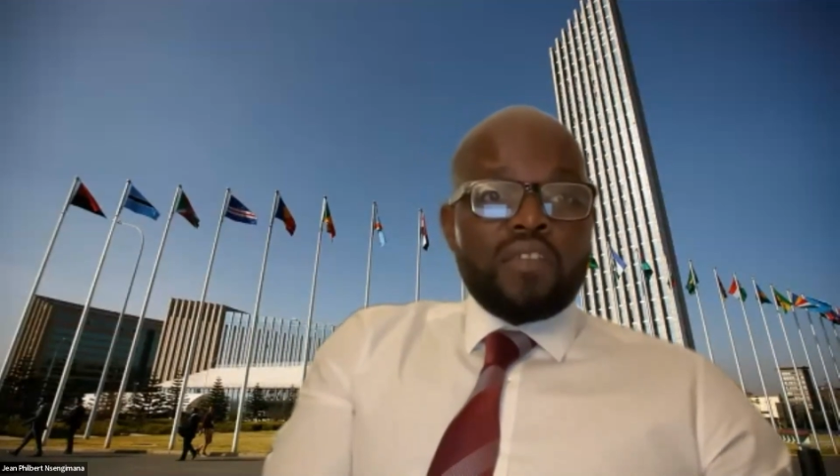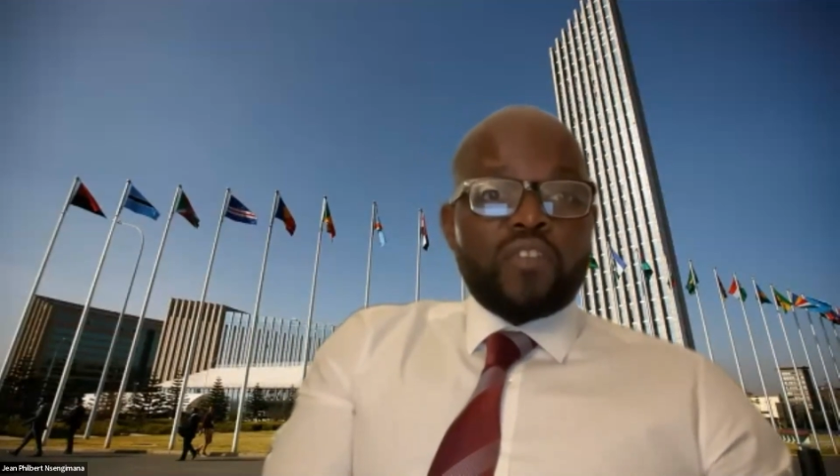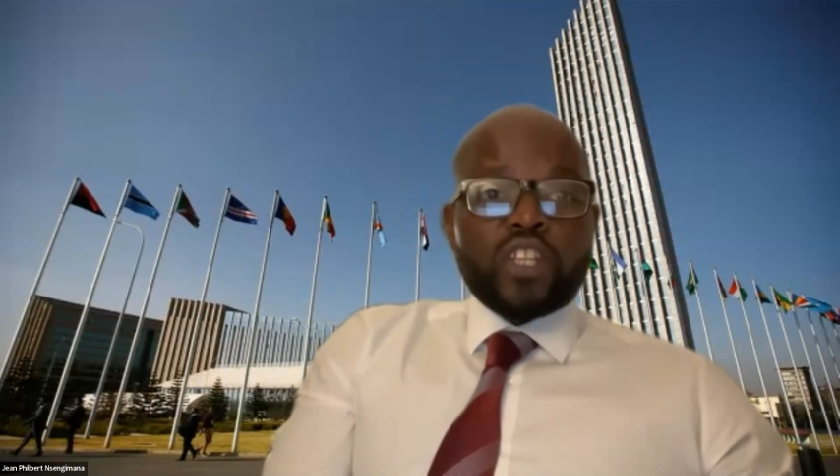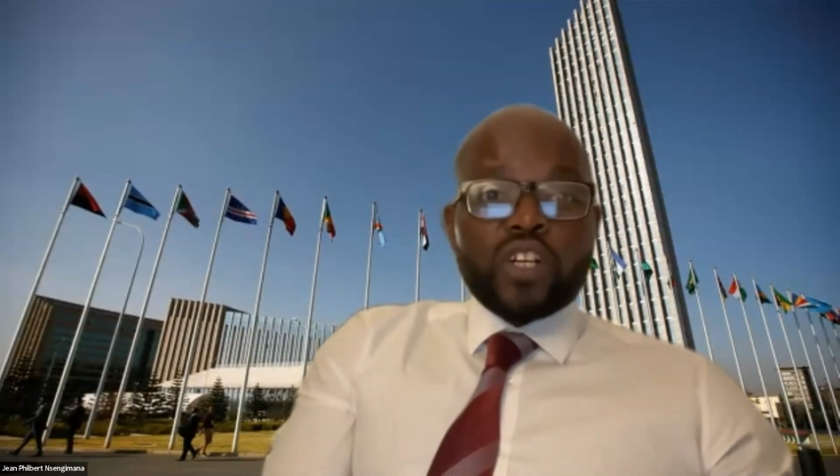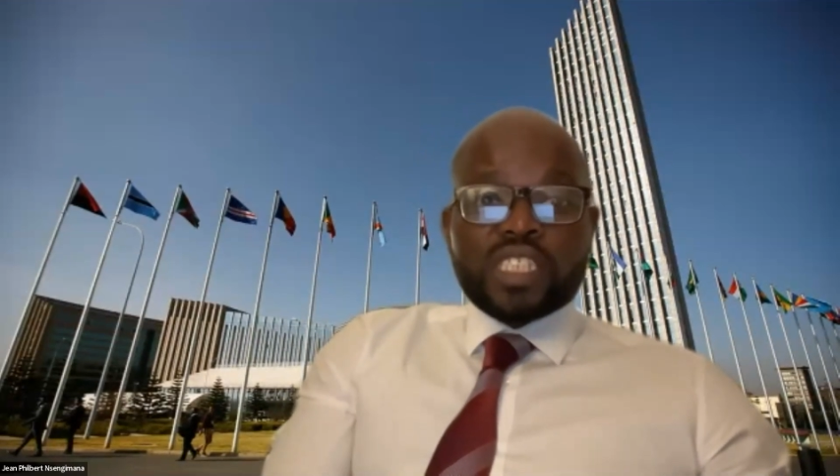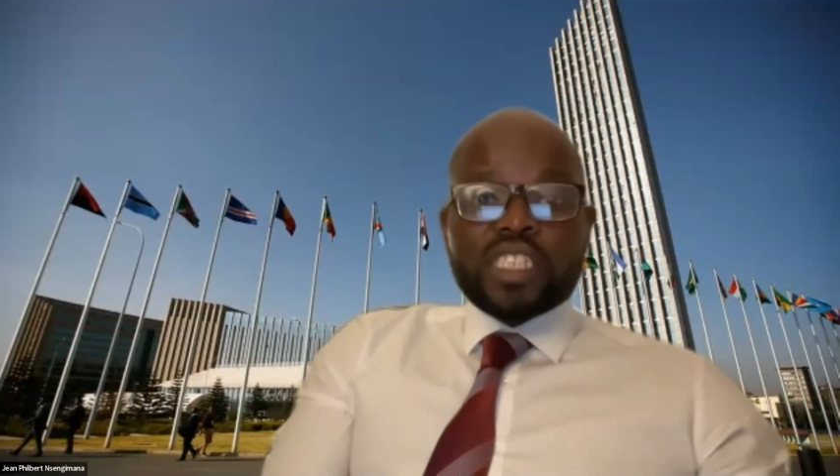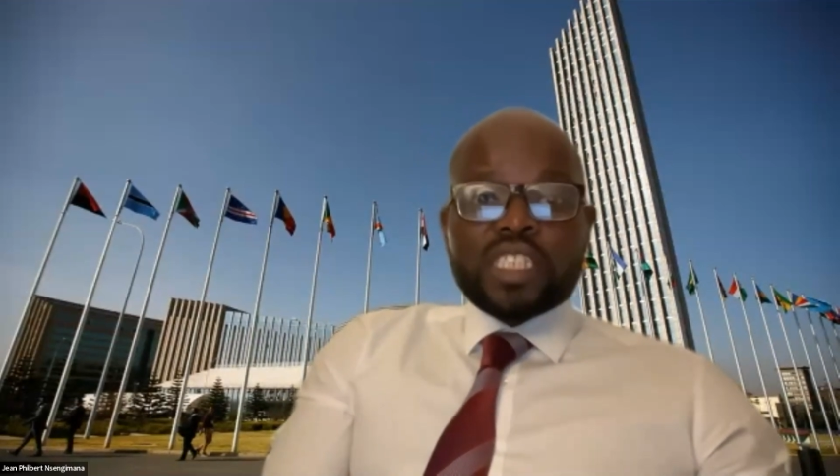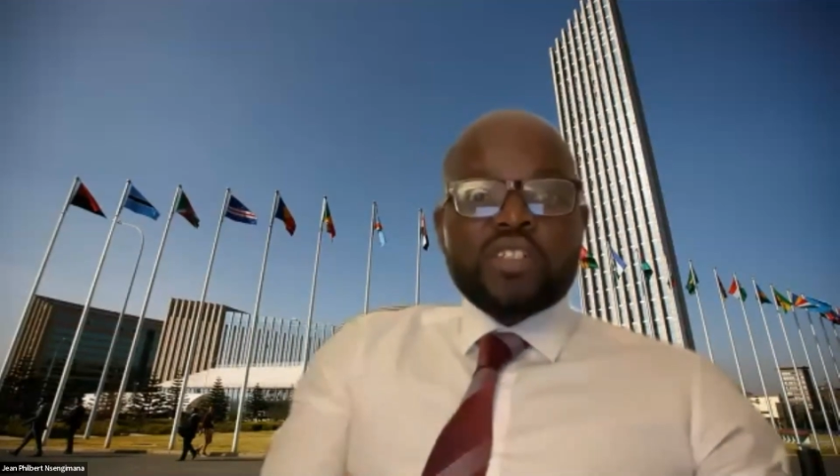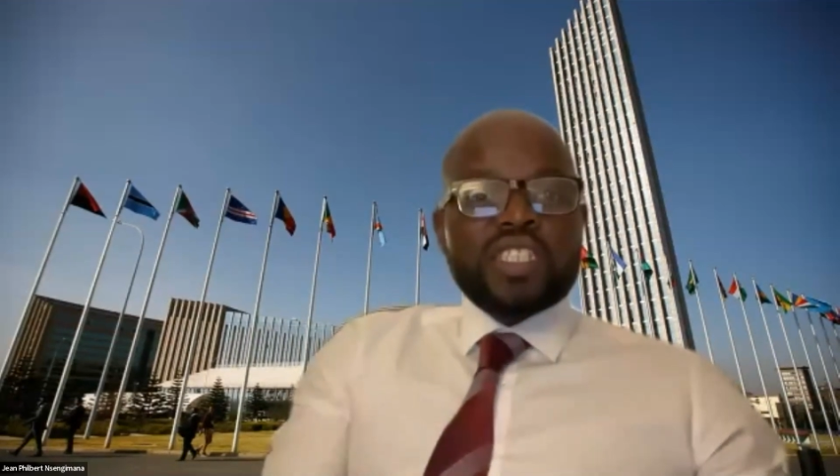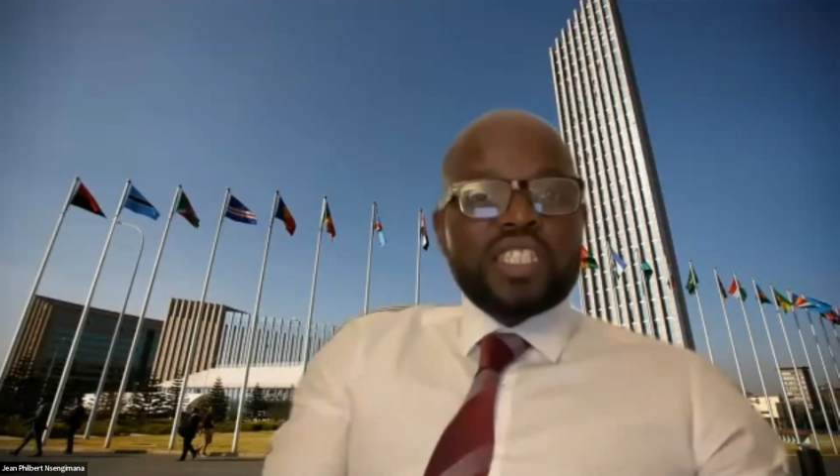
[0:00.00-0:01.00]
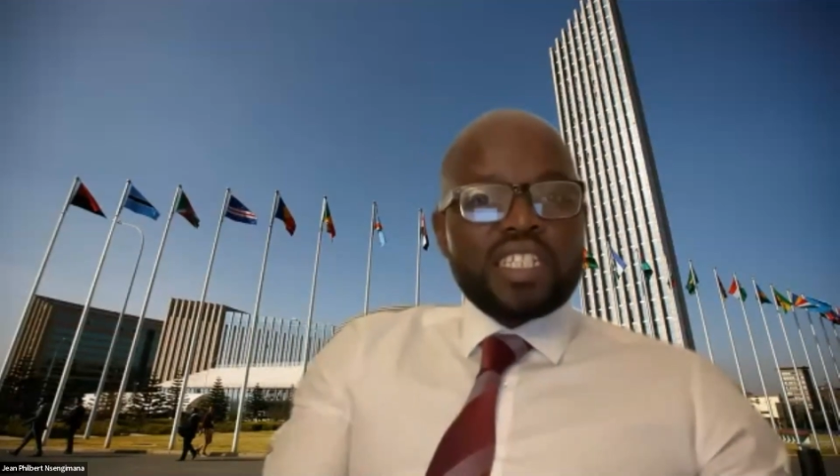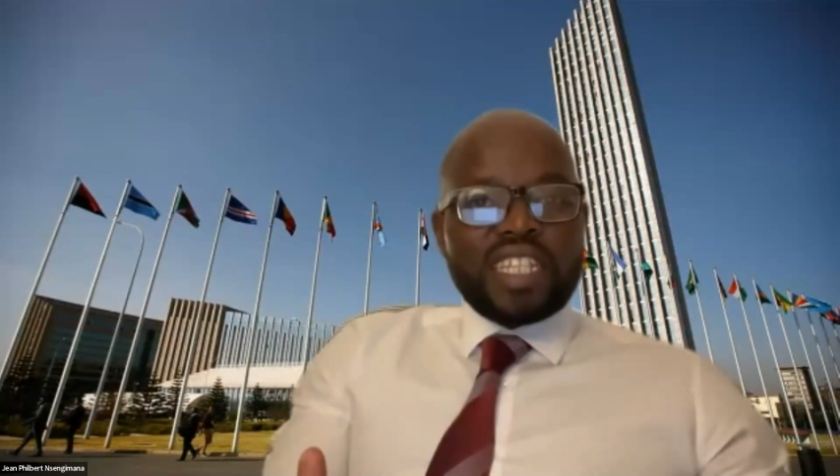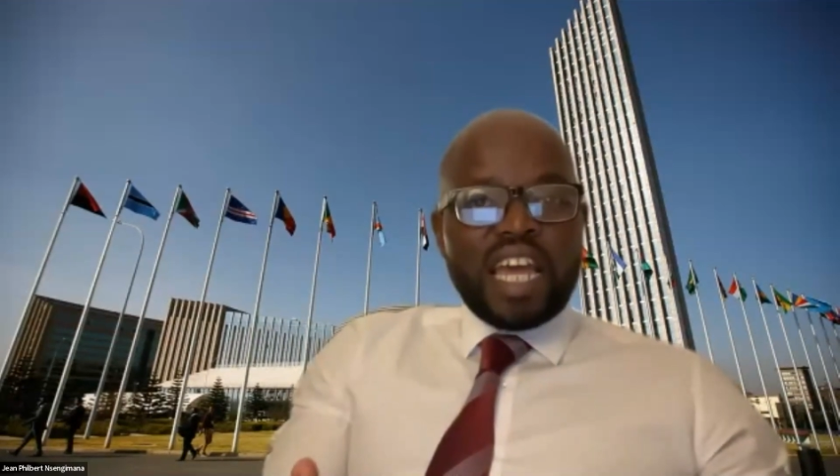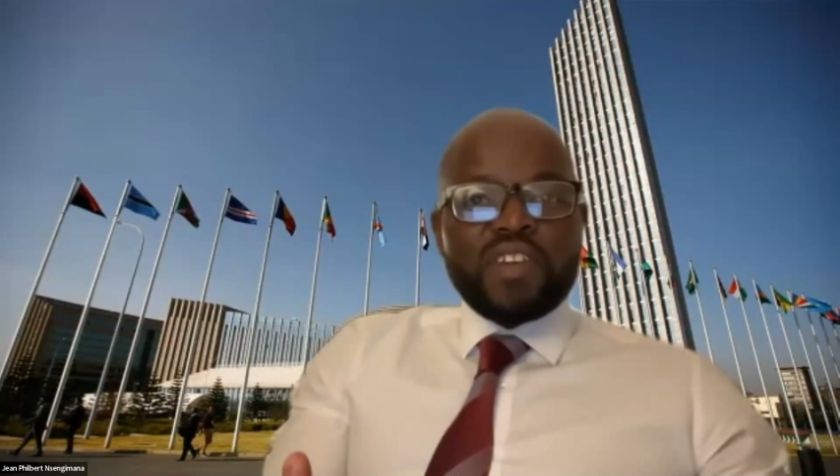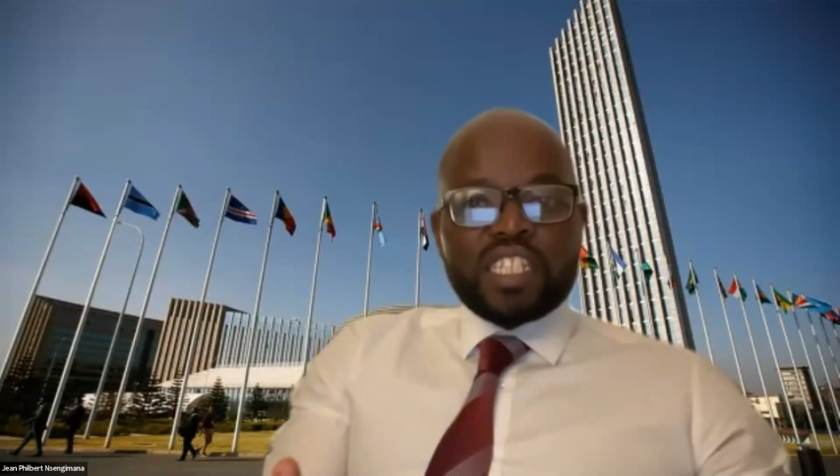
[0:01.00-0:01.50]
For those interested in
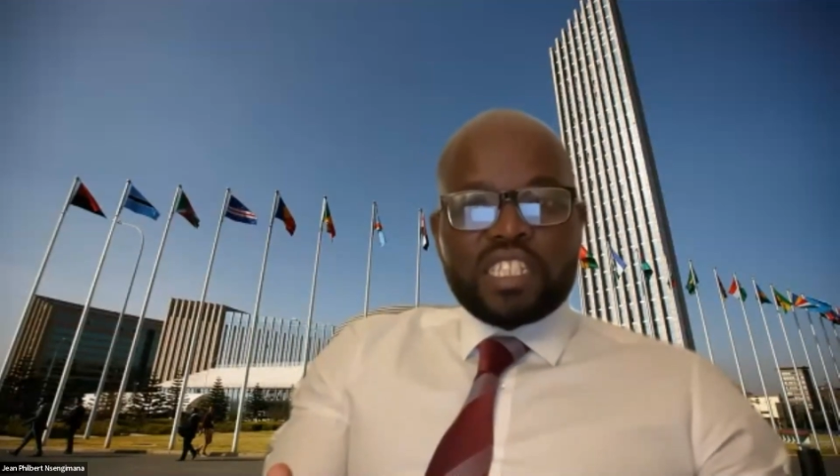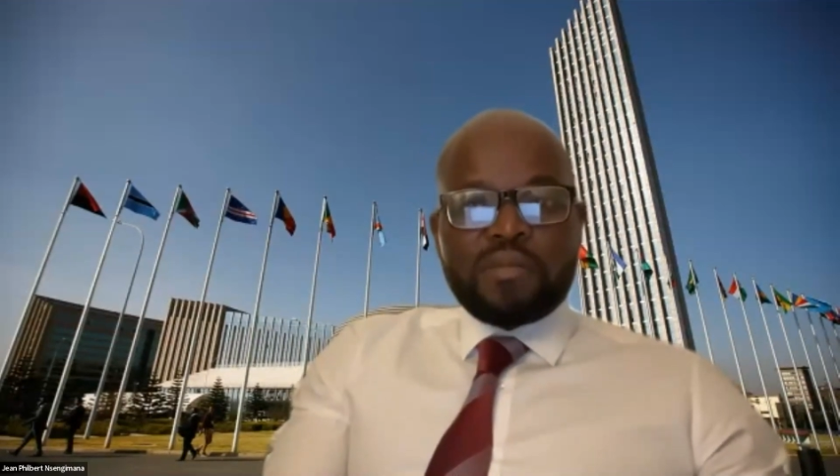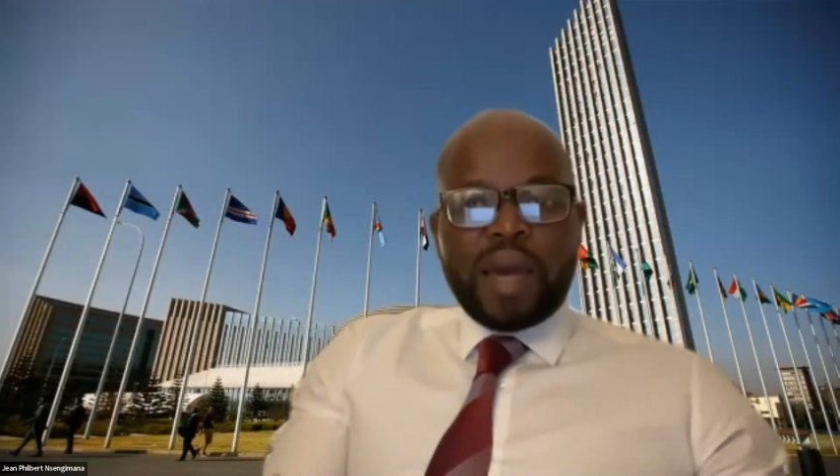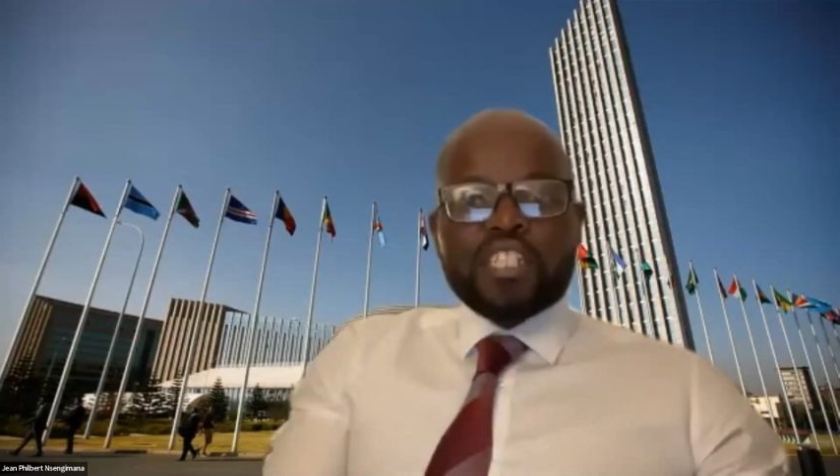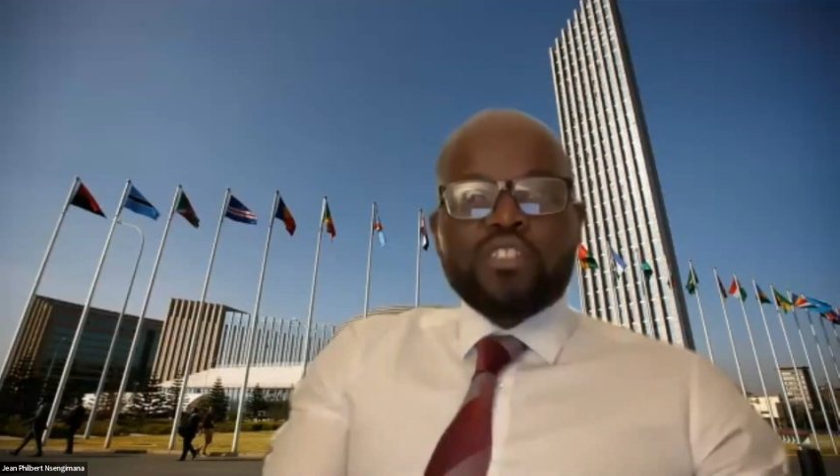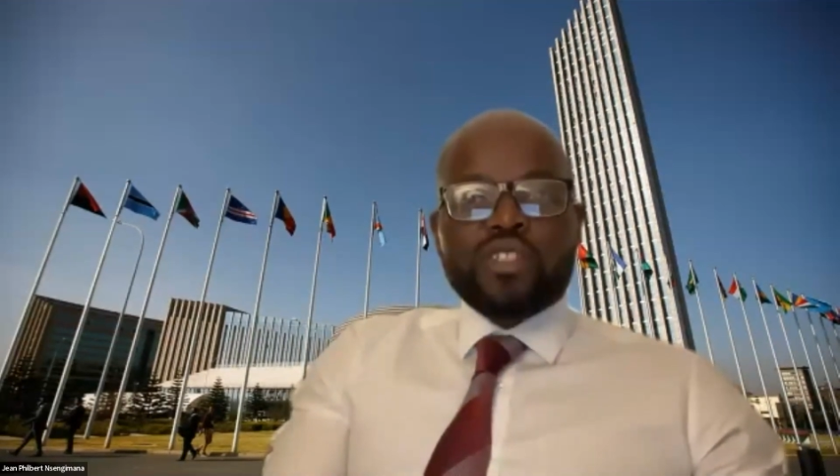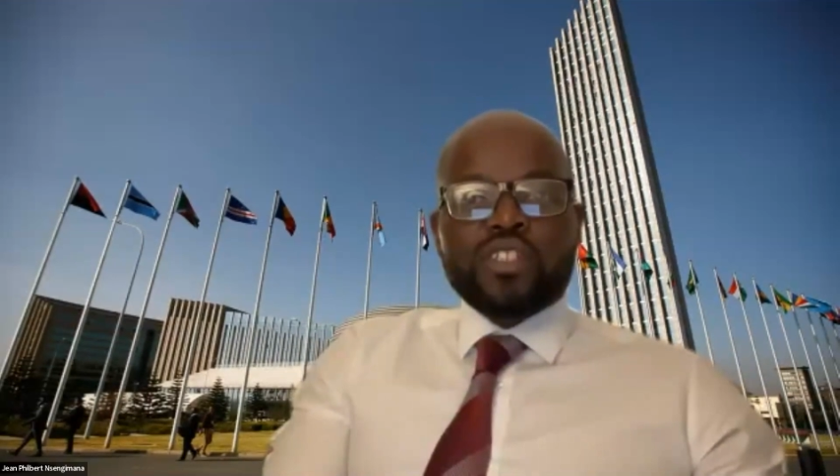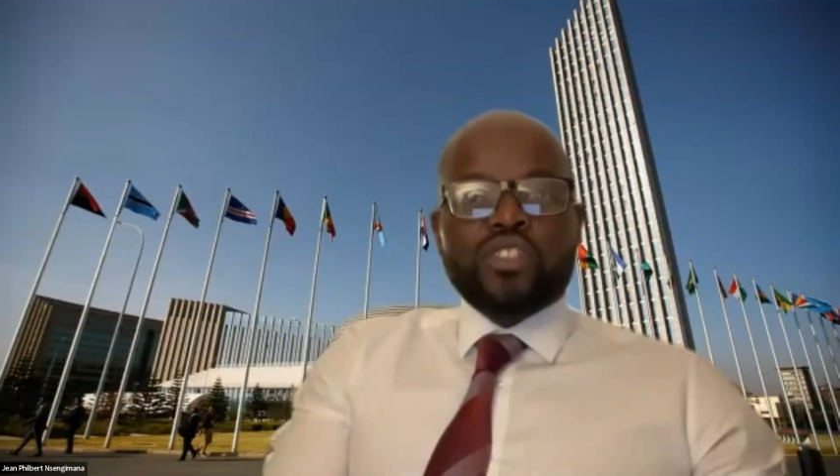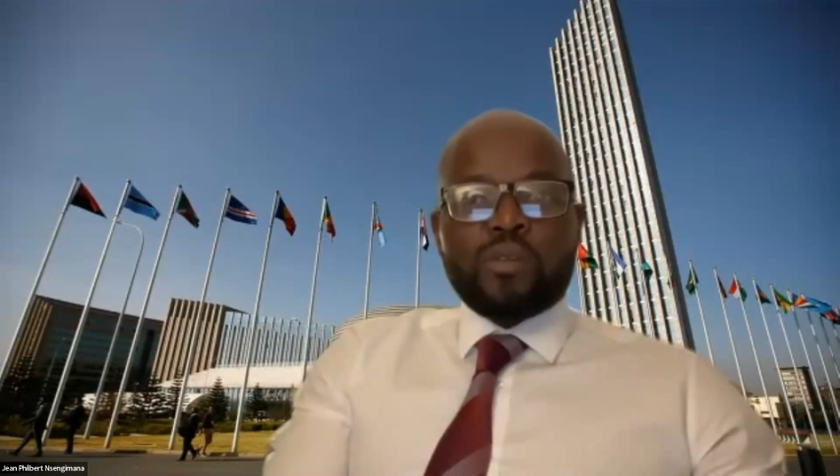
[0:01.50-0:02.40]
diving deeper into those